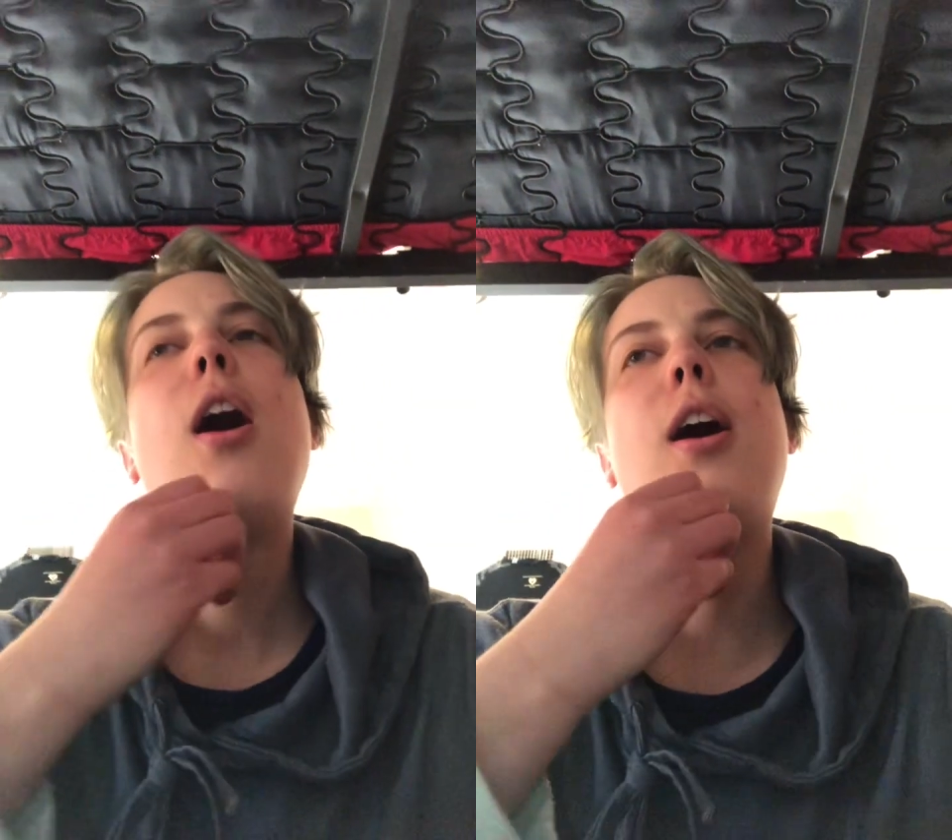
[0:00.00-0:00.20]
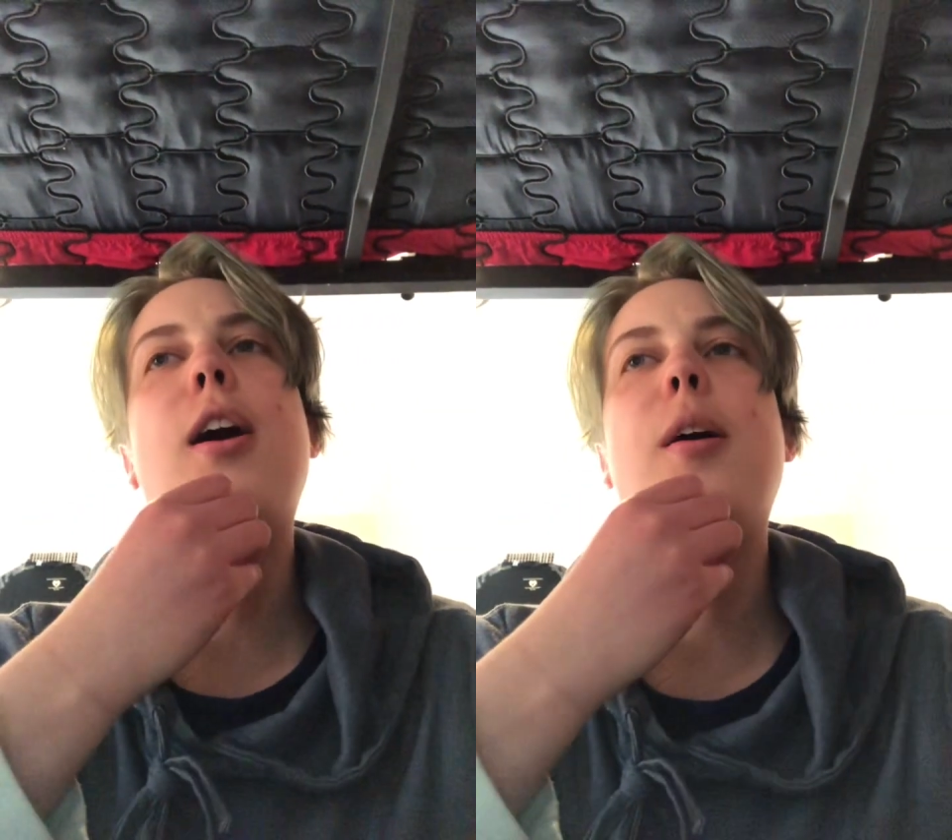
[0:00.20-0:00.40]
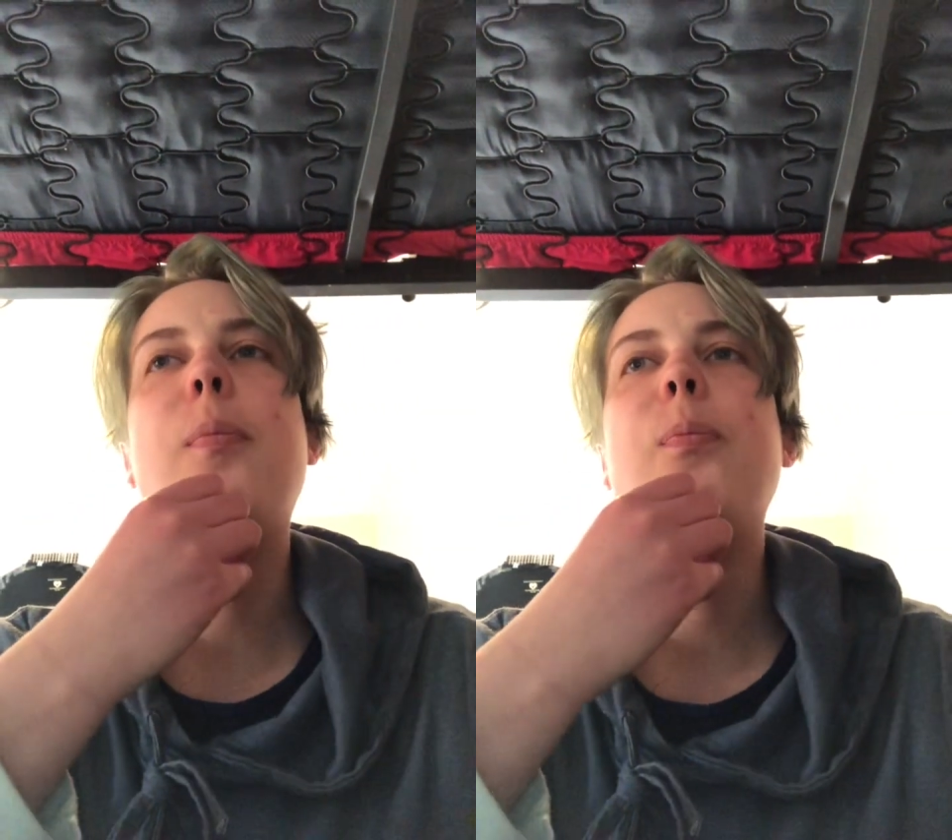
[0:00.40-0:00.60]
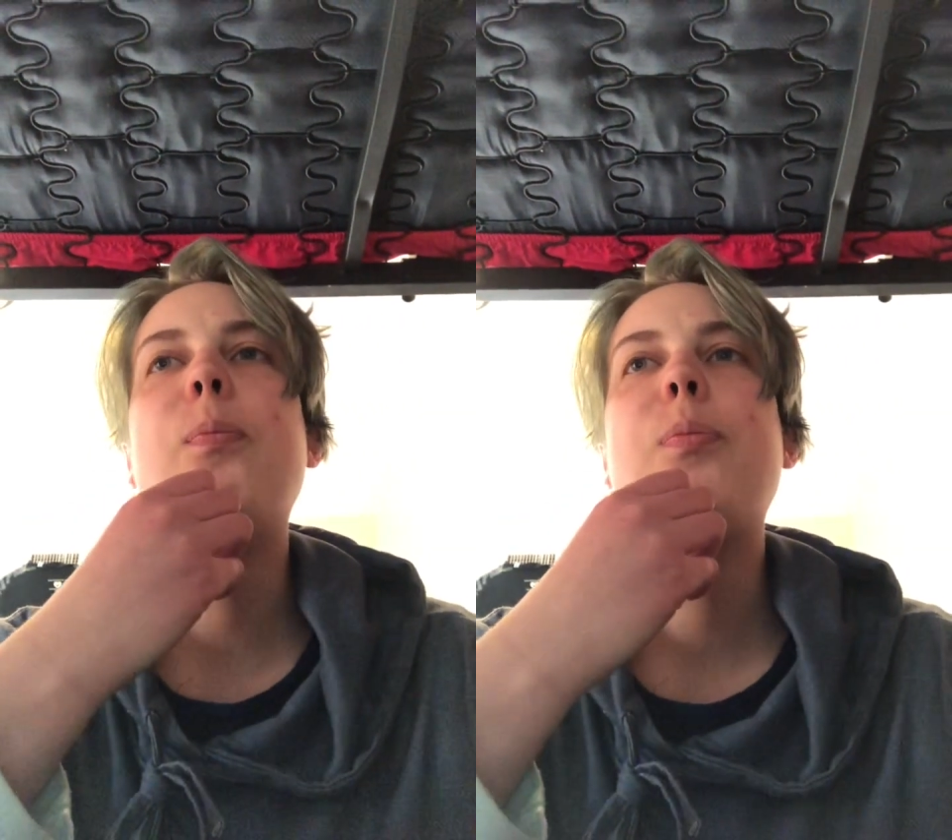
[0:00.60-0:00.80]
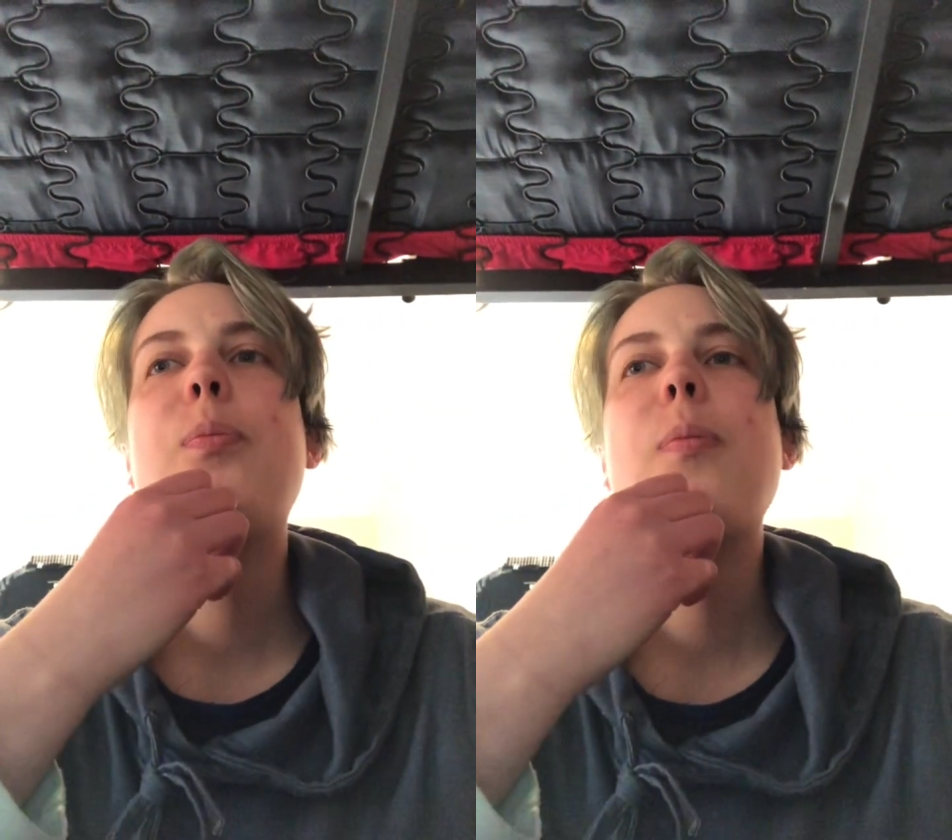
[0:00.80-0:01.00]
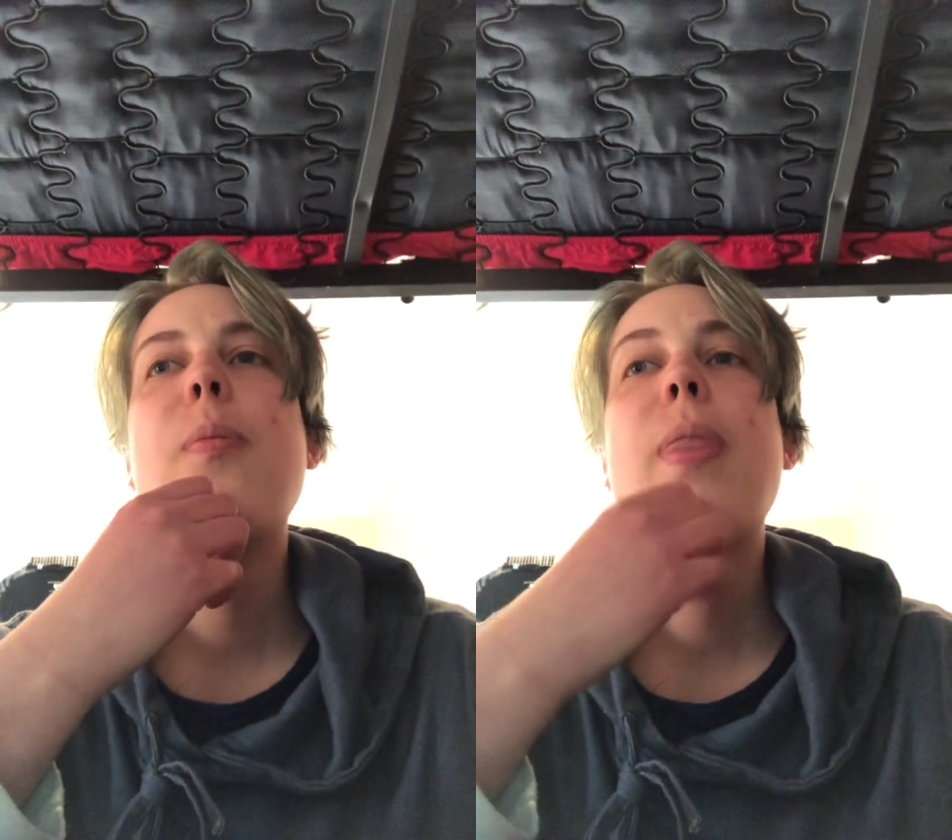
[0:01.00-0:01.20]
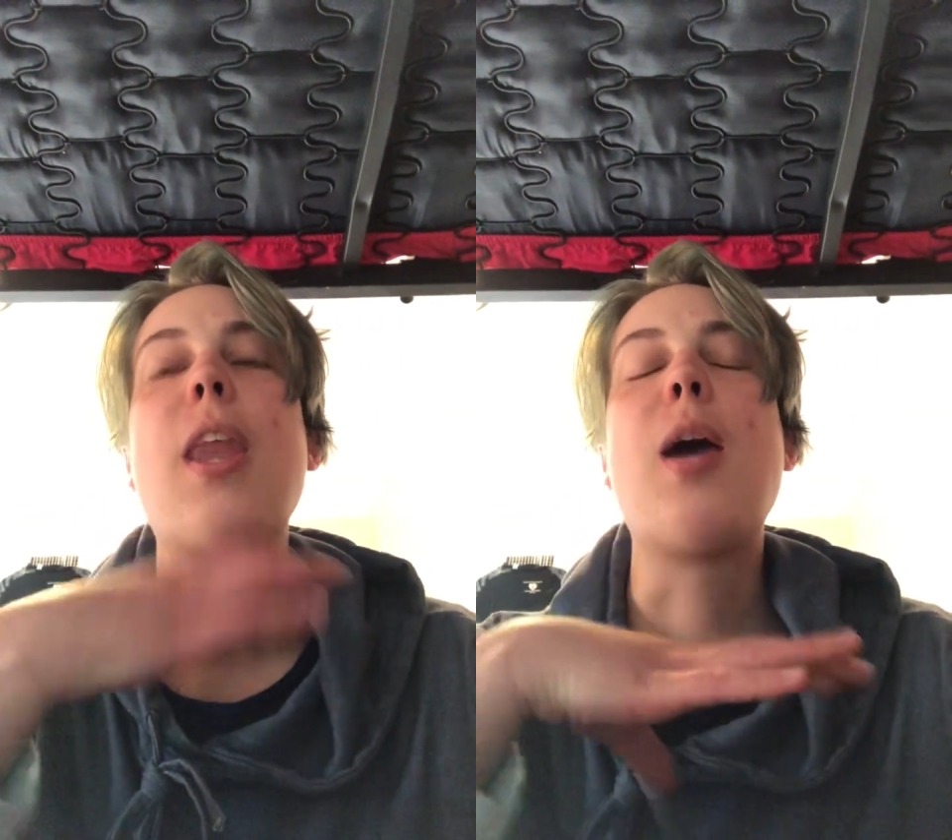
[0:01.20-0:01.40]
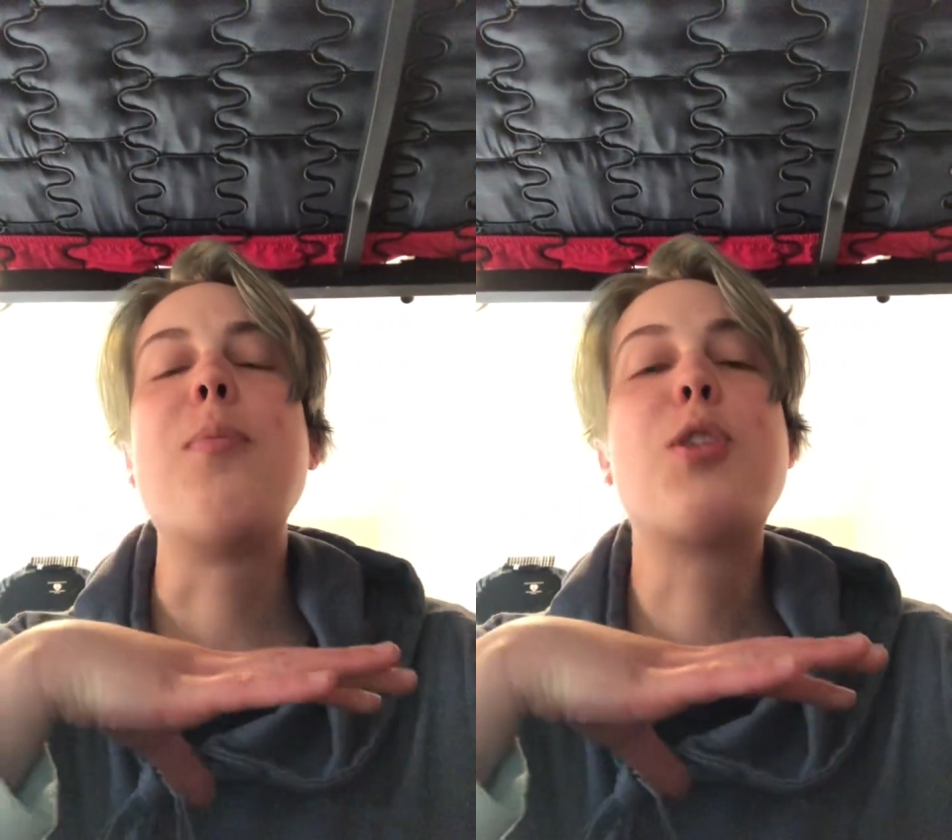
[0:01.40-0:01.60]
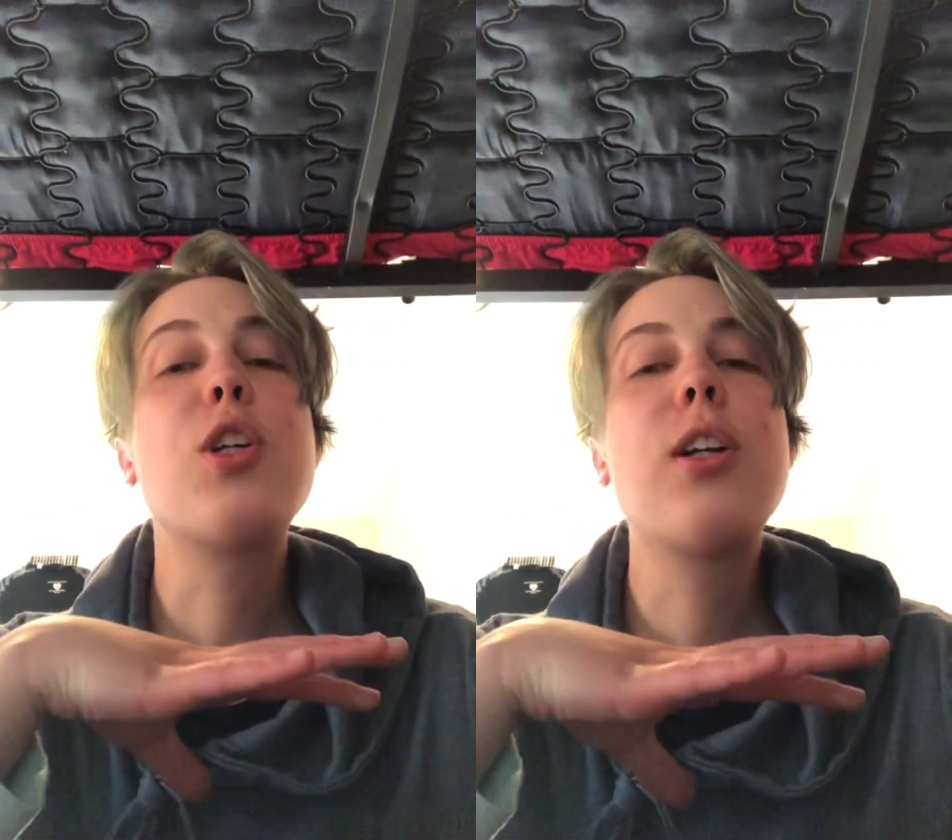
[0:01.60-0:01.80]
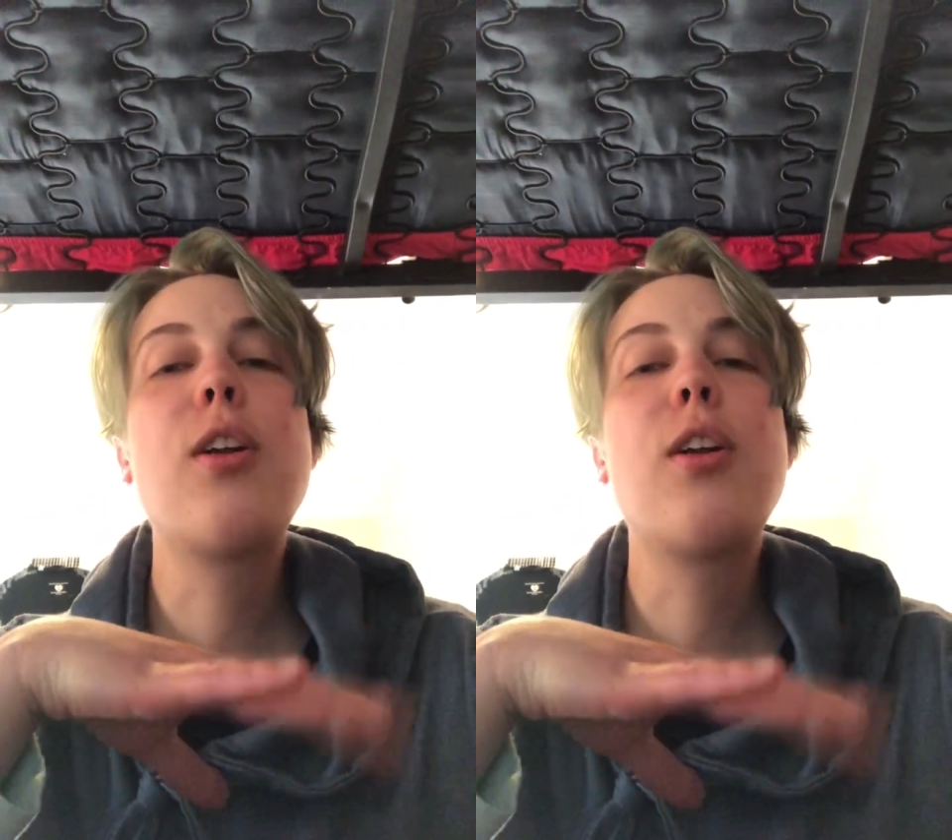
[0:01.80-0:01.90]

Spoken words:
I'm sure